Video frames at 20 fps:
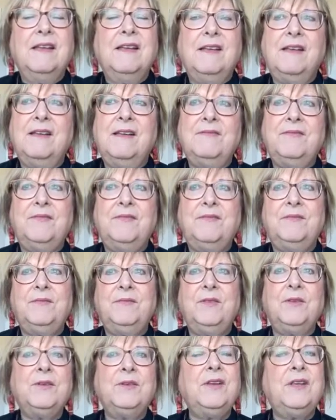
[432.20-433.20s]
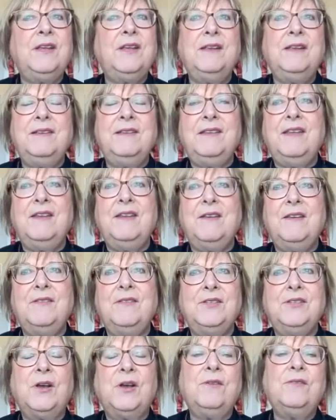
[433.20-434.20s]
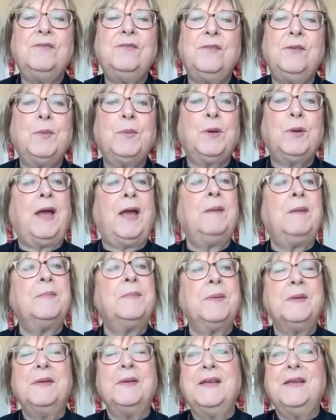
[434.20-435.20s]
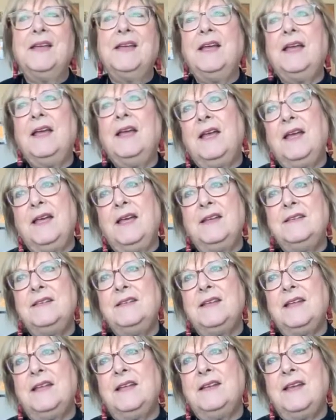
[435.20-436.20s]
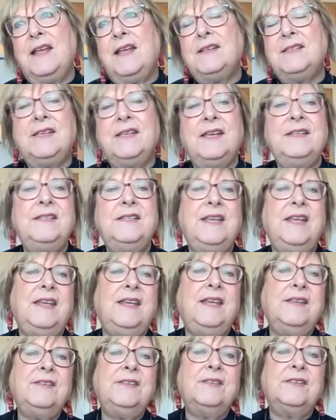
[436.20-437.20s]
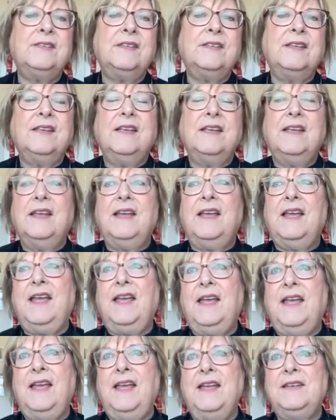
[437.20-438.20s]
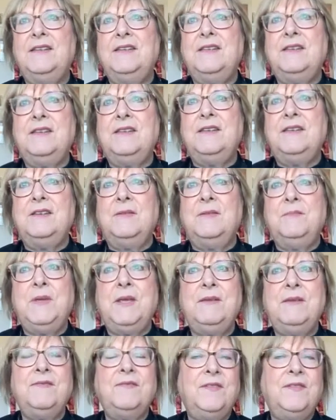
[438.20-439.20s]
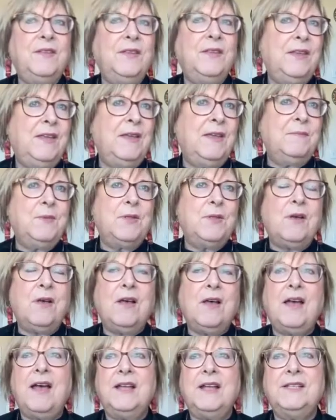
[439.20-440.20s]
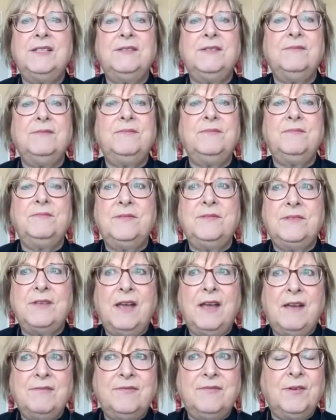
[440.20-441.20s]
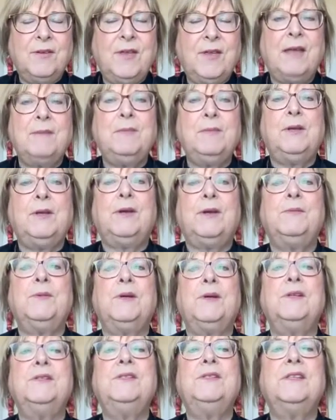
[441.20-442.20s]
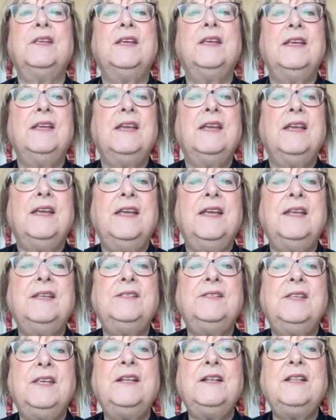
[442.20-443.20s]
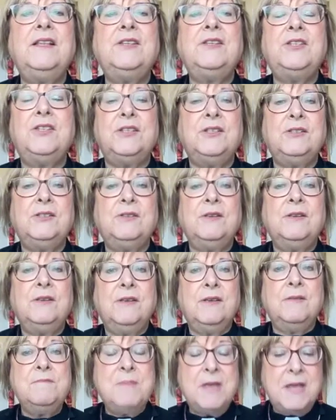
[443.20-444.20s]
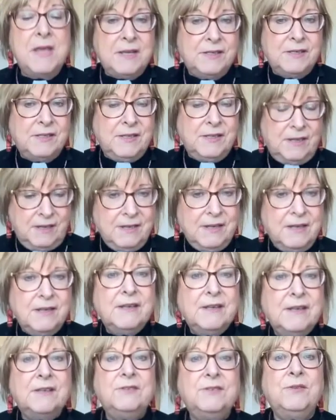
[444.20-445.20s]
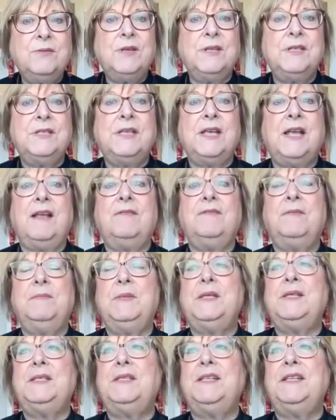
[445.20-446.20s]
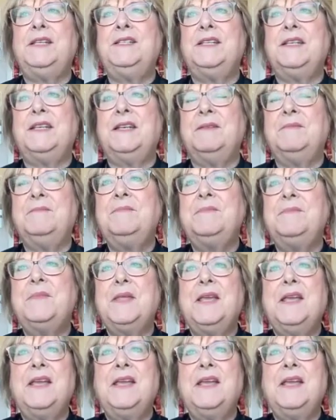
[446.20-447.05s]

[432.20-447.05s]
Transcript: of learning, you know, the TOEFL prep and an SATs and you know me filling him with all kinds of tough vocabulary words. His English is amazing, as you can tell from listening to him.